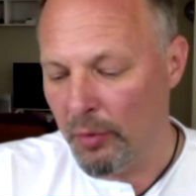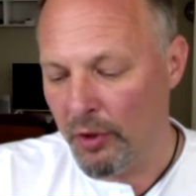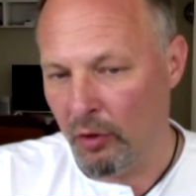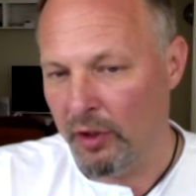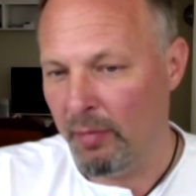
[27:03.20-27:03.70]

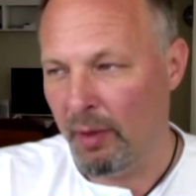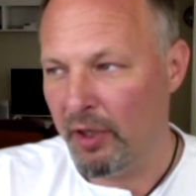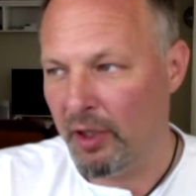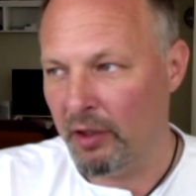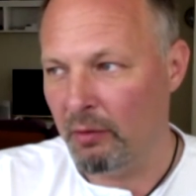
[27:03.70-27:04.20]
only maybe
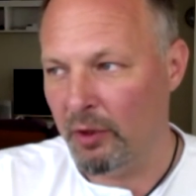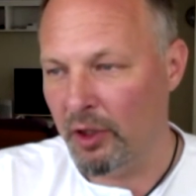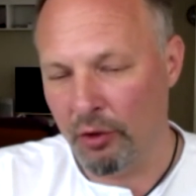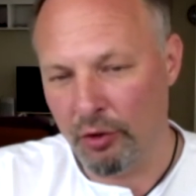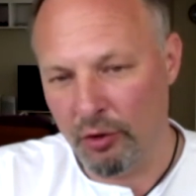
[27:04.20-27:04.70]
got a
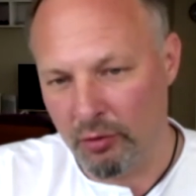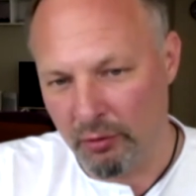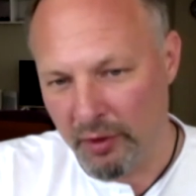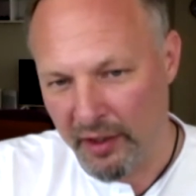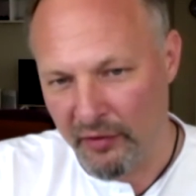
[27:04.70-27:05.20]
€100
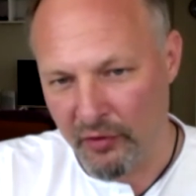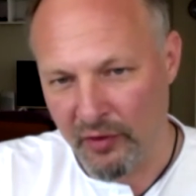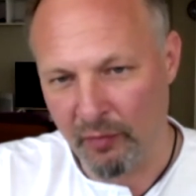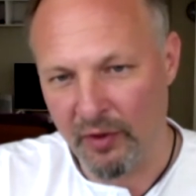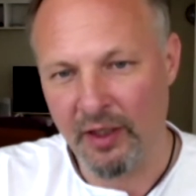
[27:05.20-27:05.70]
raise or
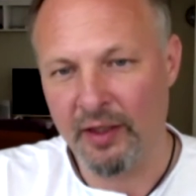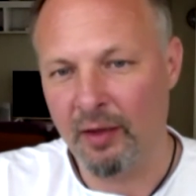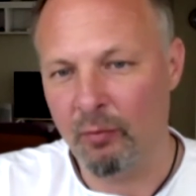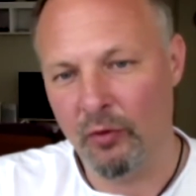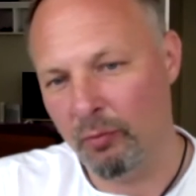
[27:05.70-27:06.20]
something like
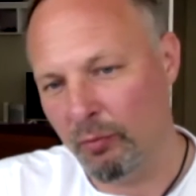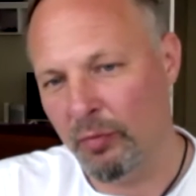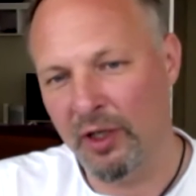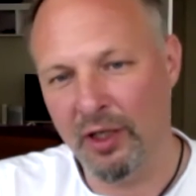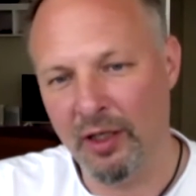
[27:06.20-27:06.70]
that, was
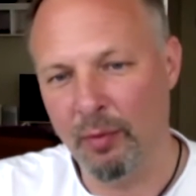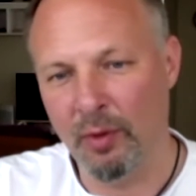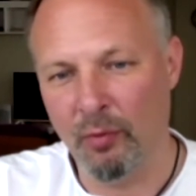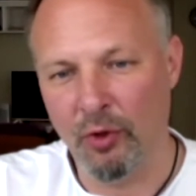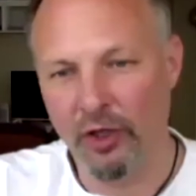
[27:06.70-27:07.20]
being a little
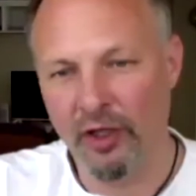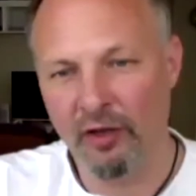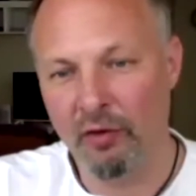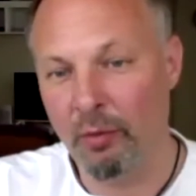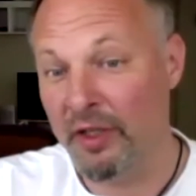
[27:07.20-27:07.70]
bit more than
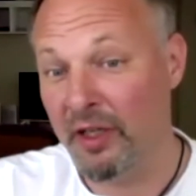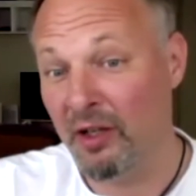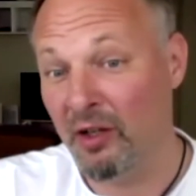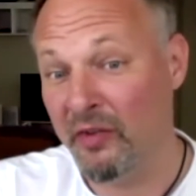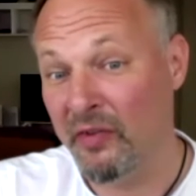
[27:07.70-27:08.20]
everybody
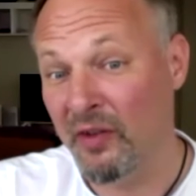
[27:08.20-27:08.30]
else.